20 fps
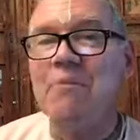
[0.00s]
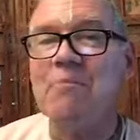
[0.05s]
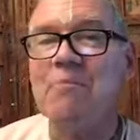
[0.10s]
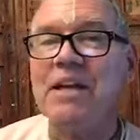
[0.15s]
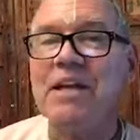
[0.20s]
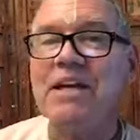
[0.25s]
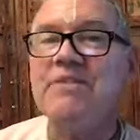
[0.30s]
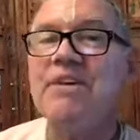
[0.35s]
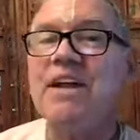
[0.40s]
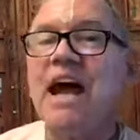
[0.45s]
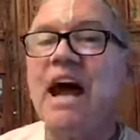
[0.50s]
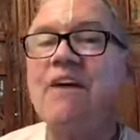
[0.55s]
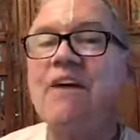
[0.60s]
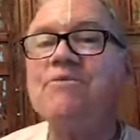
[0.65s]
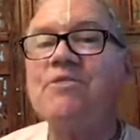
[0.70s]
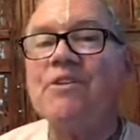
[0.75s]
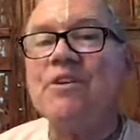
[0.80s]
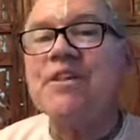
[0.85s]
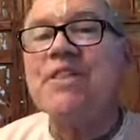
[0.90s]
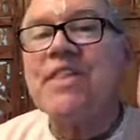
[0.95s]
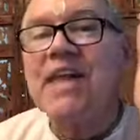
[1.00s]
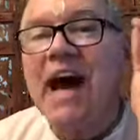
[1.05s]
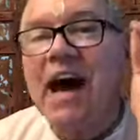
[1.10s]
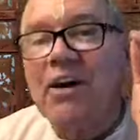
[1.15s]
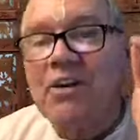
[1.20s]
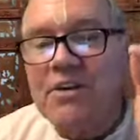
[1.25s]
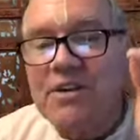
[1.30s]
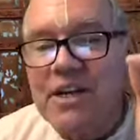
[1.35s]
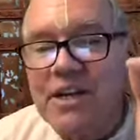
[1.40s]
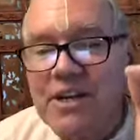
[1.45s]
but even after a
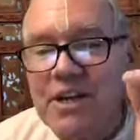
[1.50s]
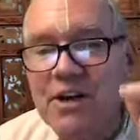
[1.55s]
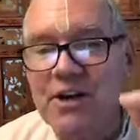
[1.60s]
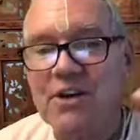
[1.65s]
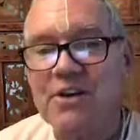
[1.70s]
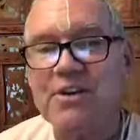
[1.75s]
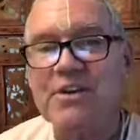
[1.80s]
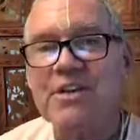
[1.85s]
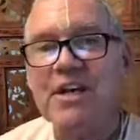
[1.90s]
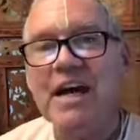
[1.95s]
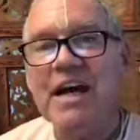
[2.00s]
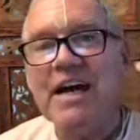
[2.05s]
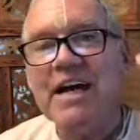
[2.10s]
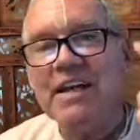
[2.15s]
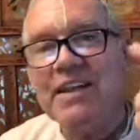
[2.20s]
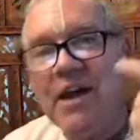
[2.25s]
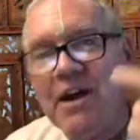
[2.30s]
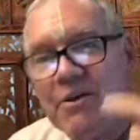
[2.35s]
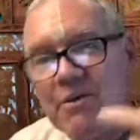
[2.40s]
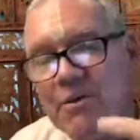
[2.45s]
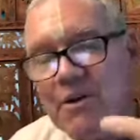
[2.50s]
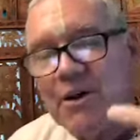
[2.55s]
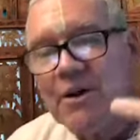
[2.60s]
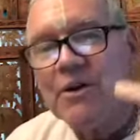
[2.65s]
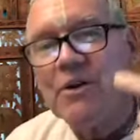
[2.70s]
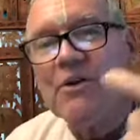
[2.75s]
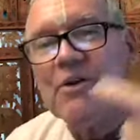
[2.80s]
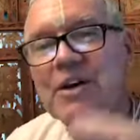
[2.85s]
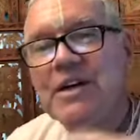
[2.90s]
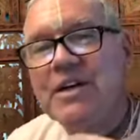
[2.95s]
thousand years, they were
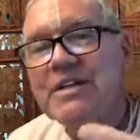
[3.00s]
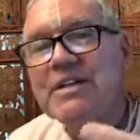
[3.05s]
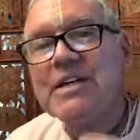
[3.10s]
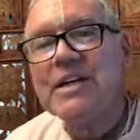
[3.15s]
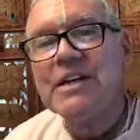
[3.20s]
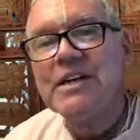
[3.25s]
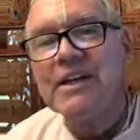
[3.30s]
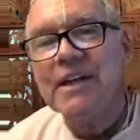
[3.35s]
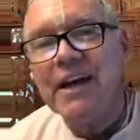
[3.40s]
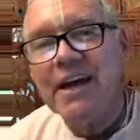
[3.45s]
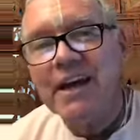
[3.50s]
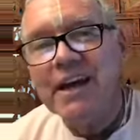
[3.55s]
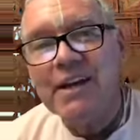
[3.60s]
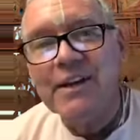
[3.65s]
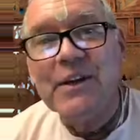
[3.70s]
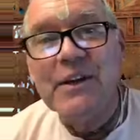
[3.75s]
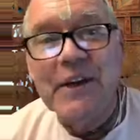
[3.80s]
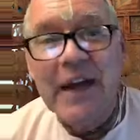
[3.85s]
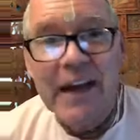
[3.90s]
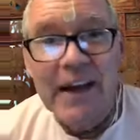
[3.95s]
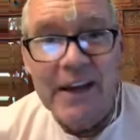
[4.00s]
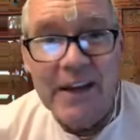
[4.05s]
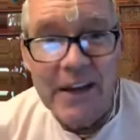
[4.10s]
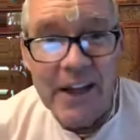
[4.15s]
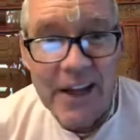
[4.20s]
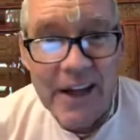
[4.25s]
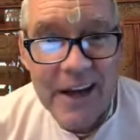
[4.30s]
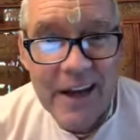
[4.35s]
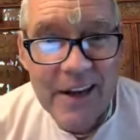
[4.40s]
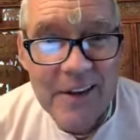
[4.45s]
increasing
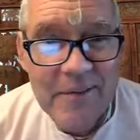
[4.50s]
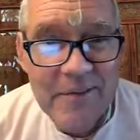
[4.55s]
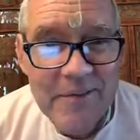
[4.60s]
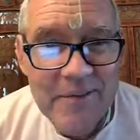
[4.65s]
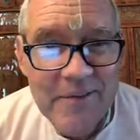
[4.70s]
daily.